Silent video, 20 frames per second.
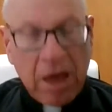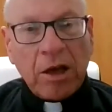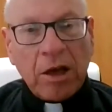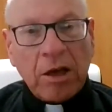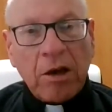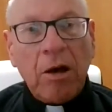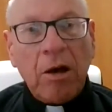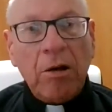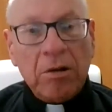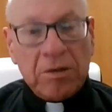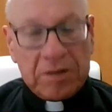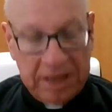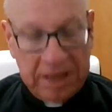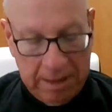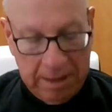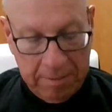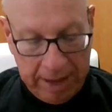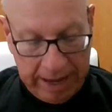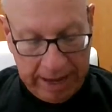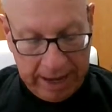called
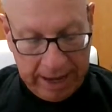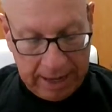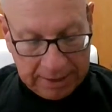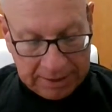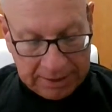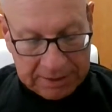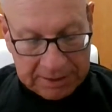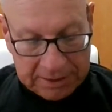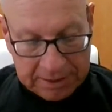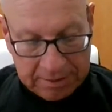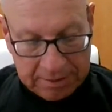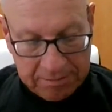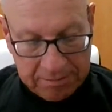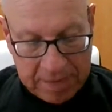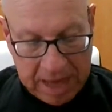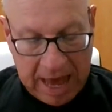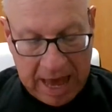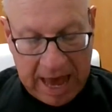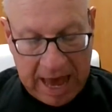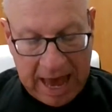Emmaus.
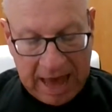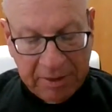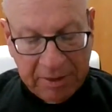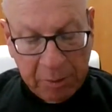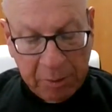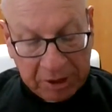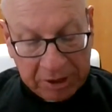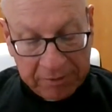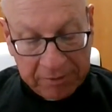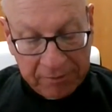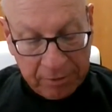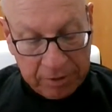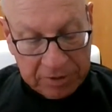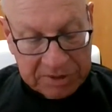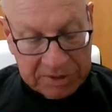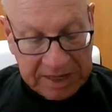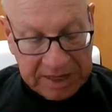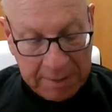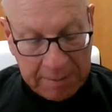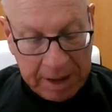And they were
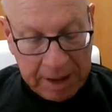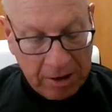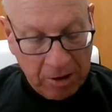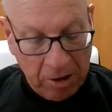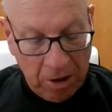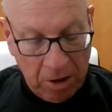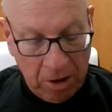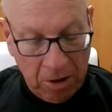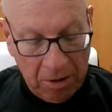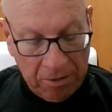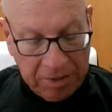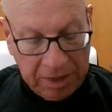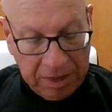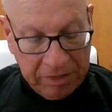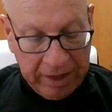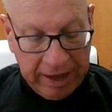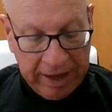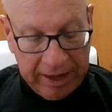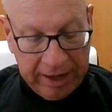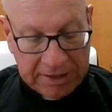conversing about all the
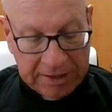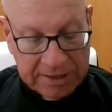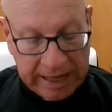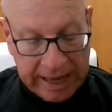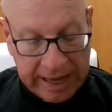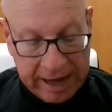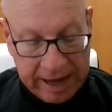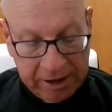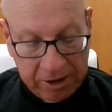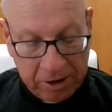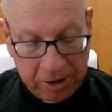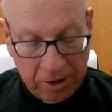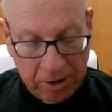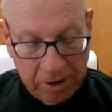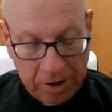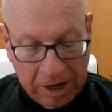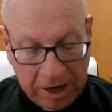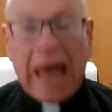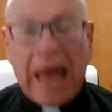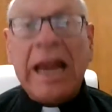things that had
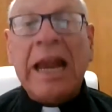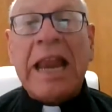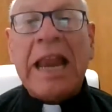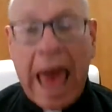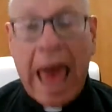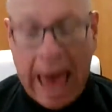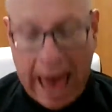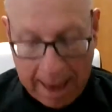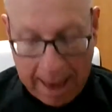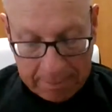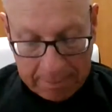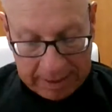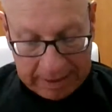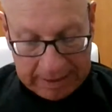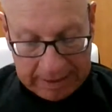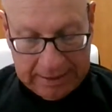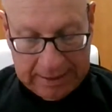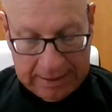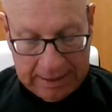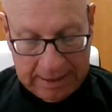occurred. And it
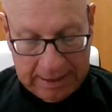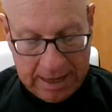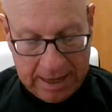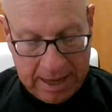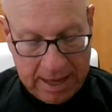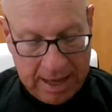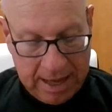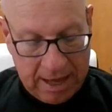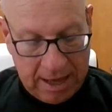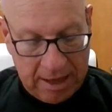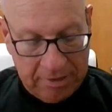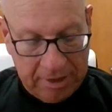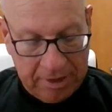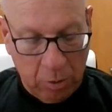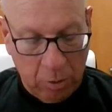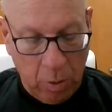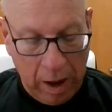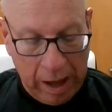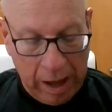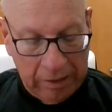happened that
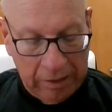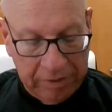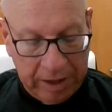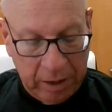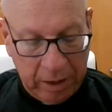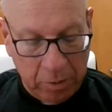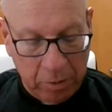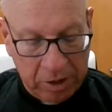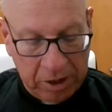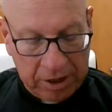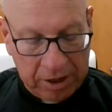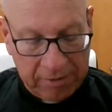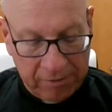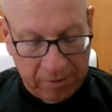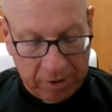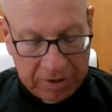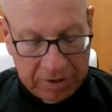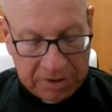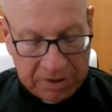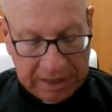while they were
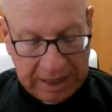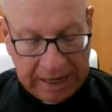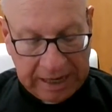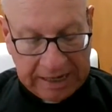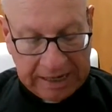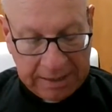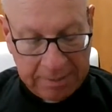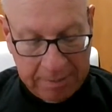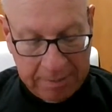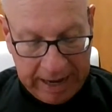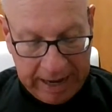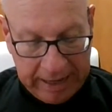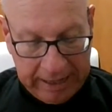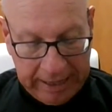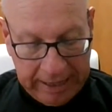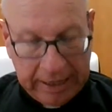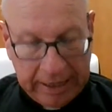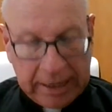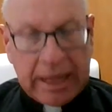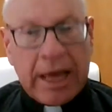conversing and
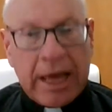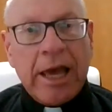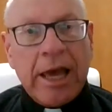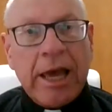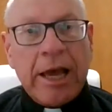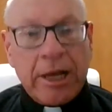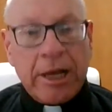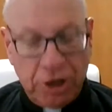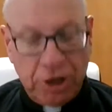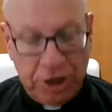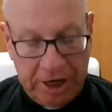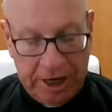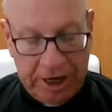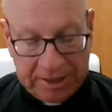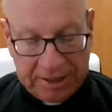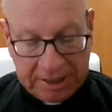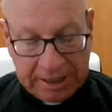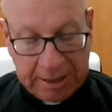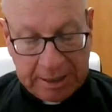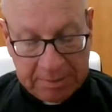debating,
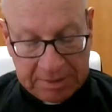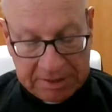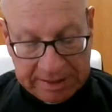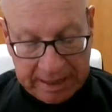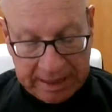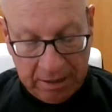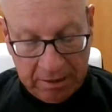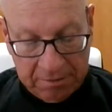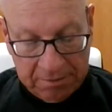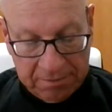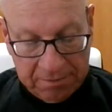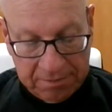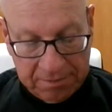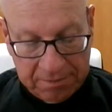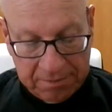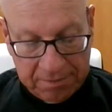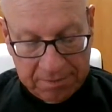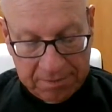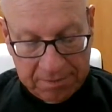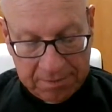Jesus himself
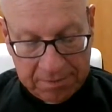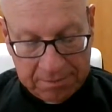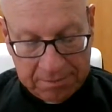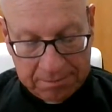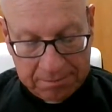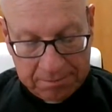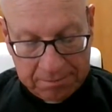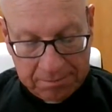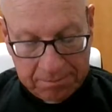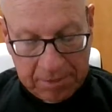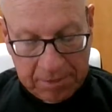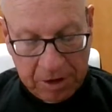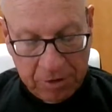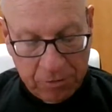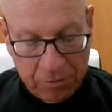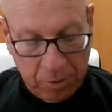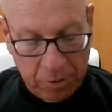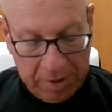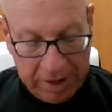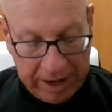
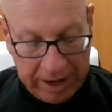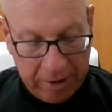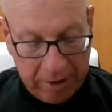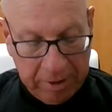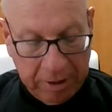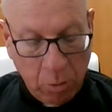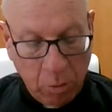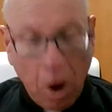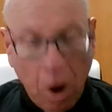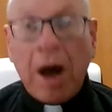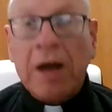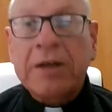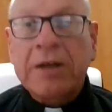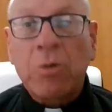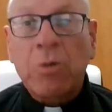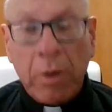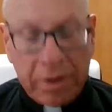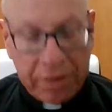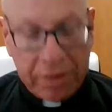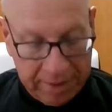drew near and walked
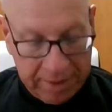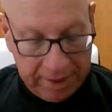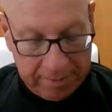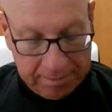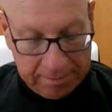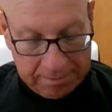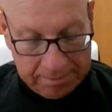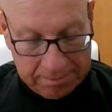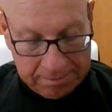with them.